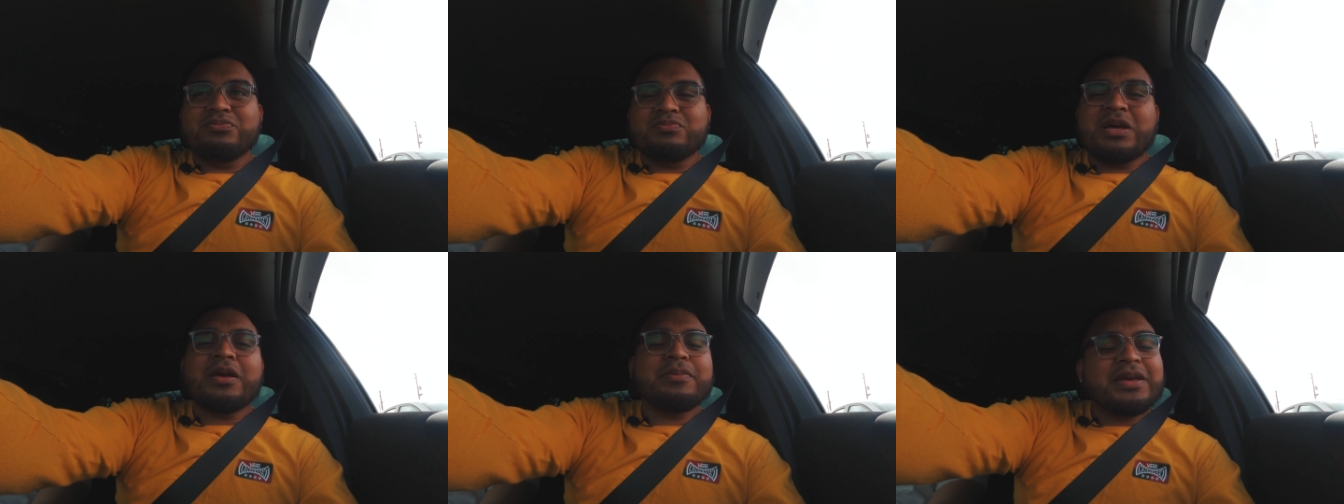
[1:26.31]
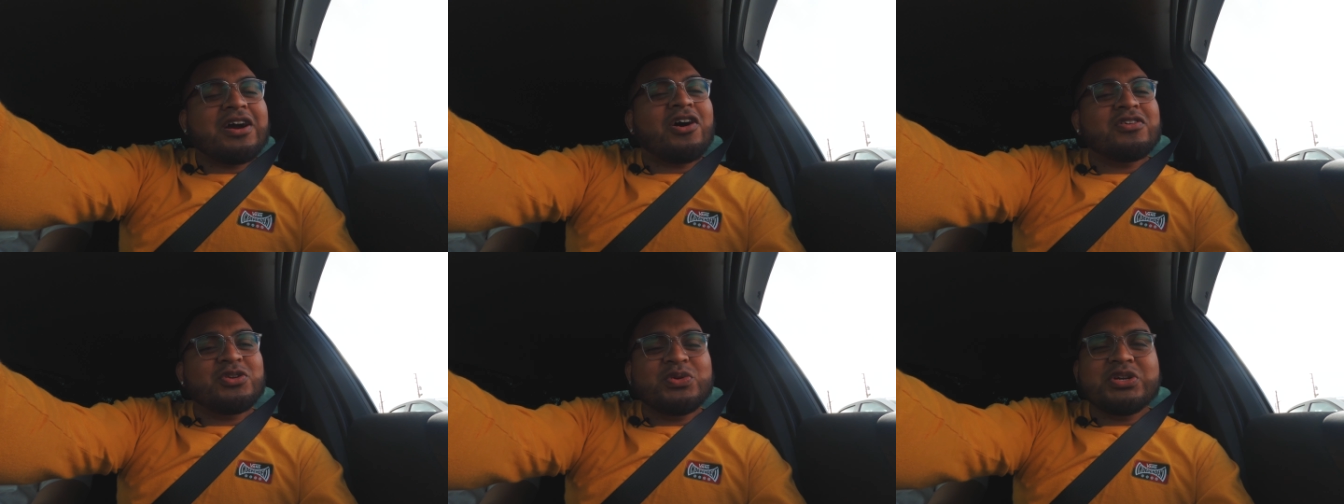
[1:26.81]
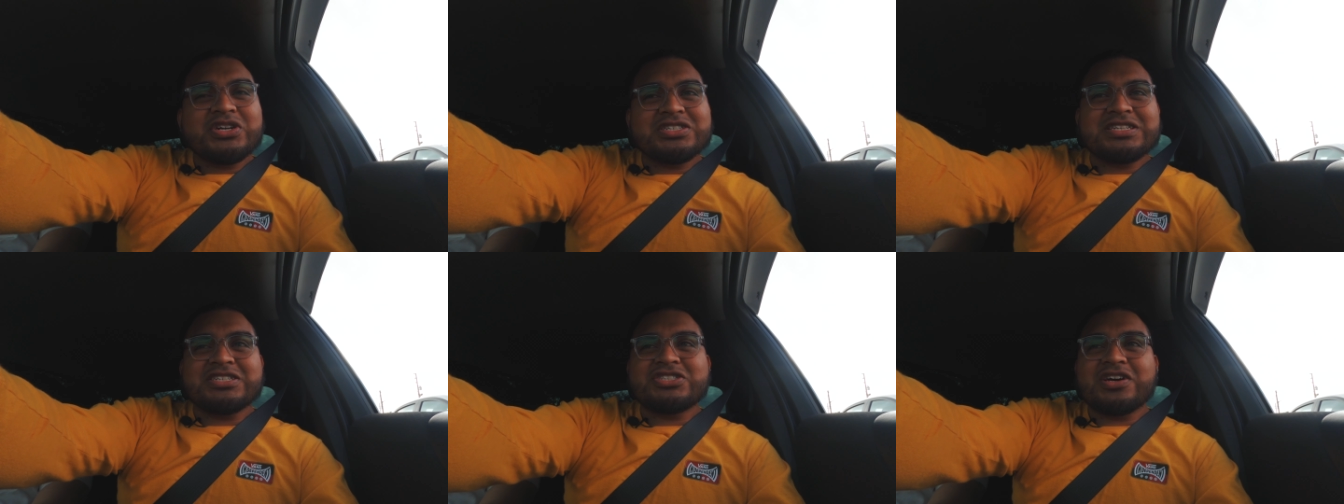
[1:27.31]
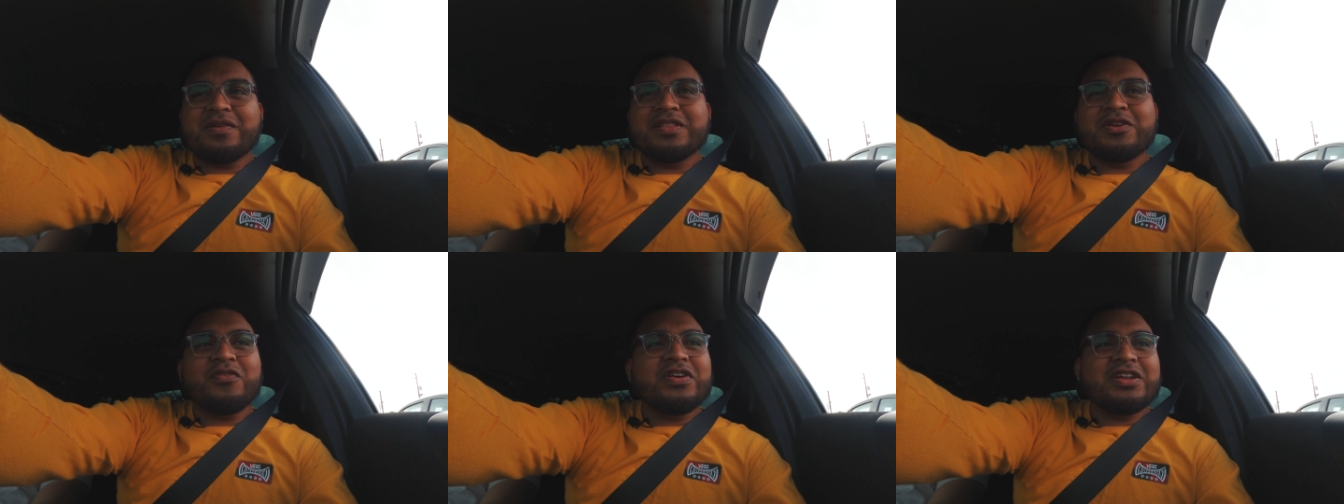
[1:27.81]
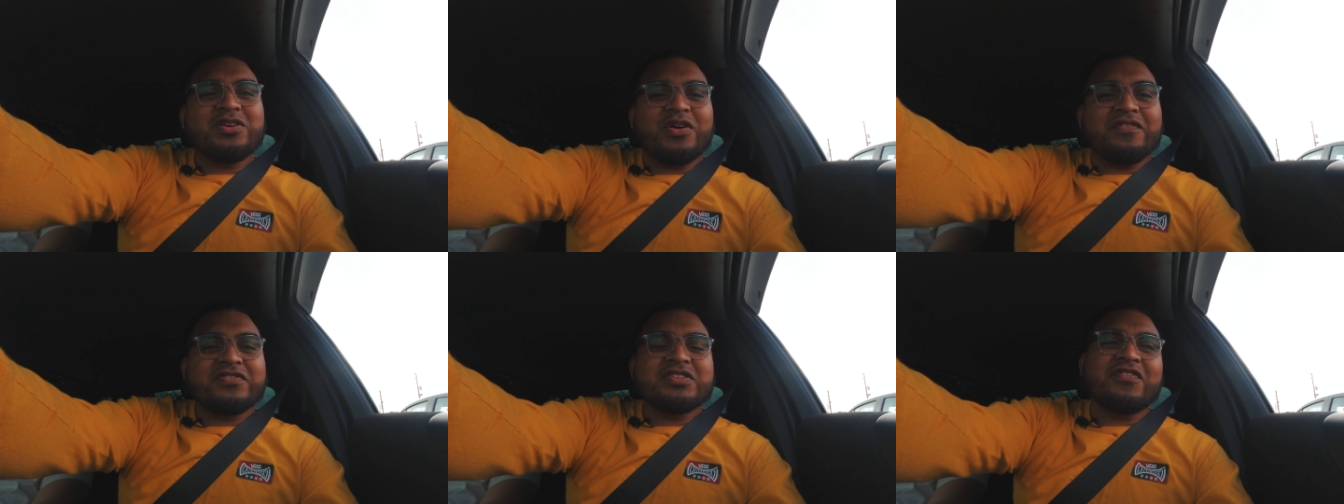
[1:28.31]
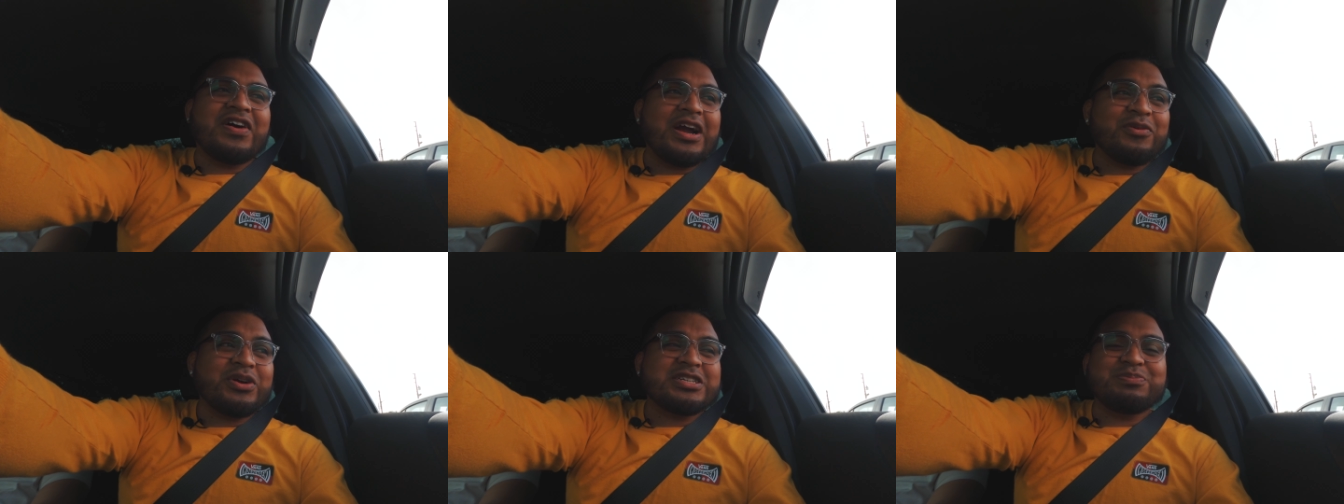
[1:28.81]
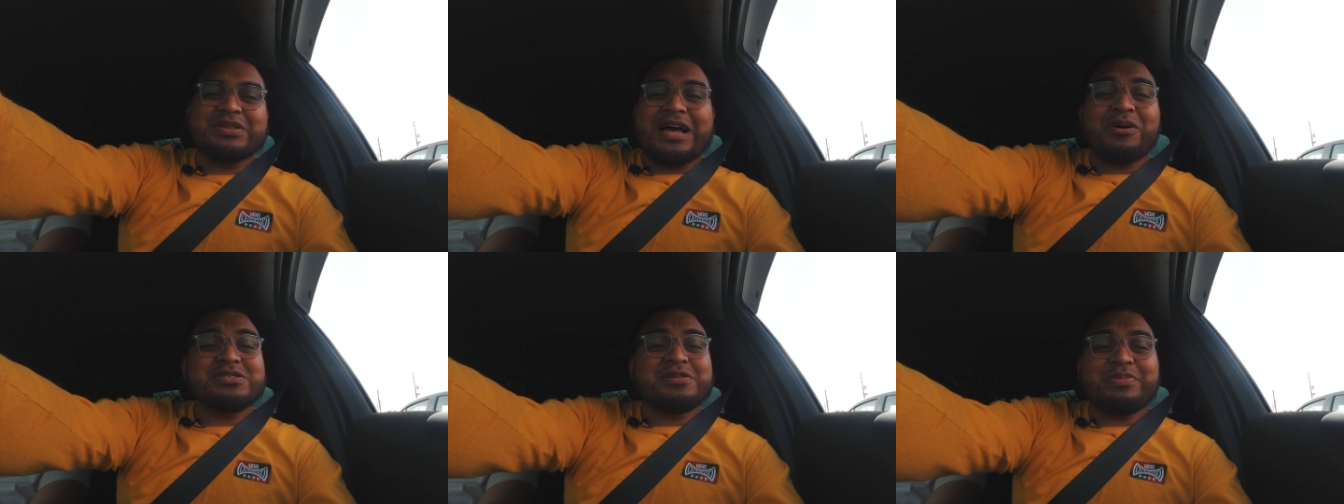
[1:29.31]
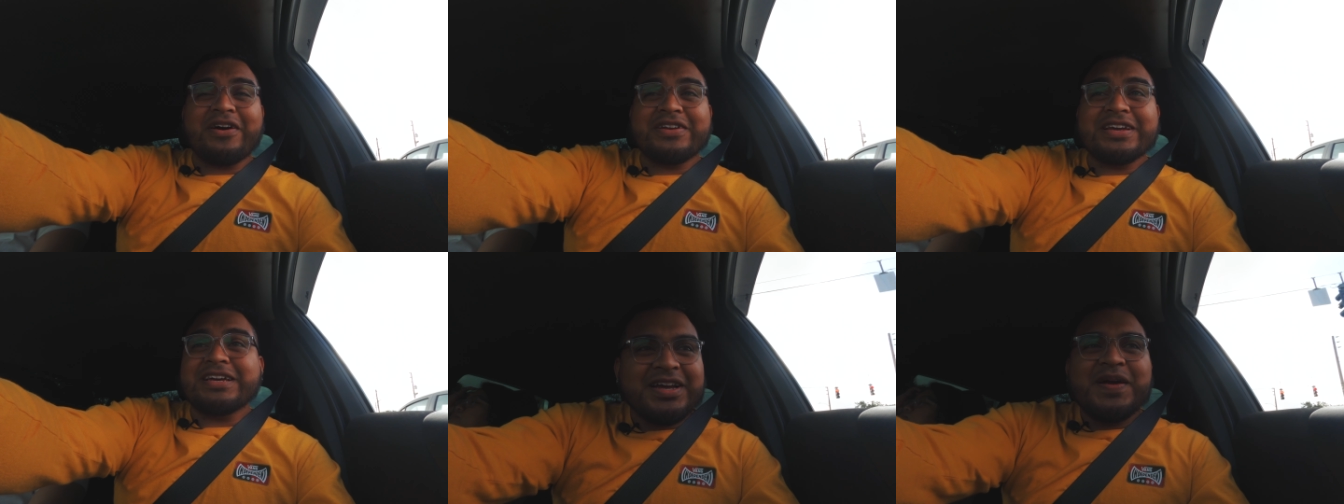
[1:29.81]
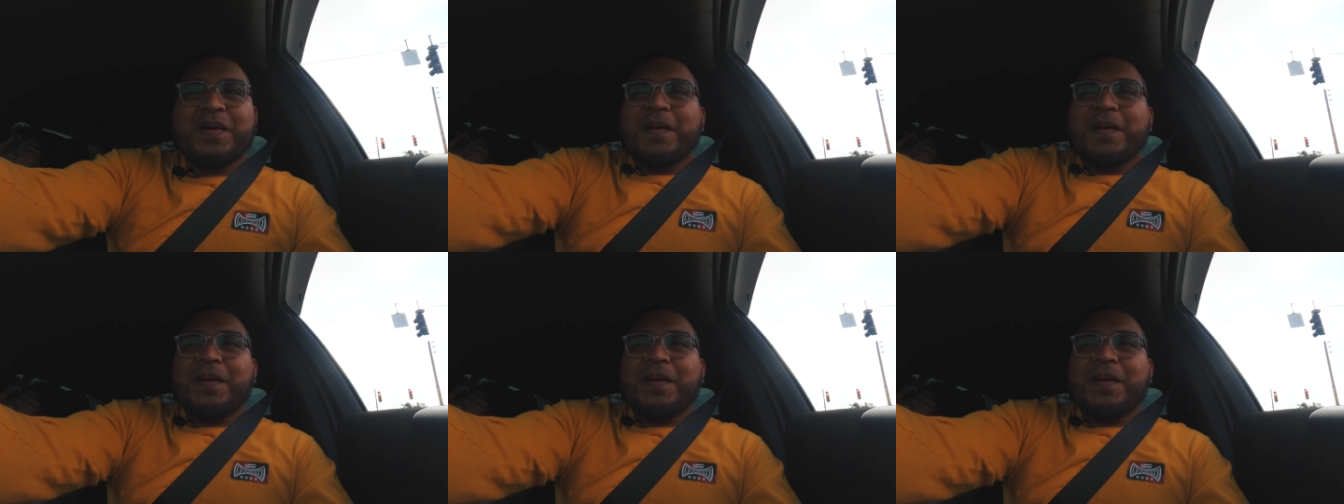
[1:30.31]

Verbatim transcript: maybe on New Year's I shot a little video of some fireworks, but that was about it.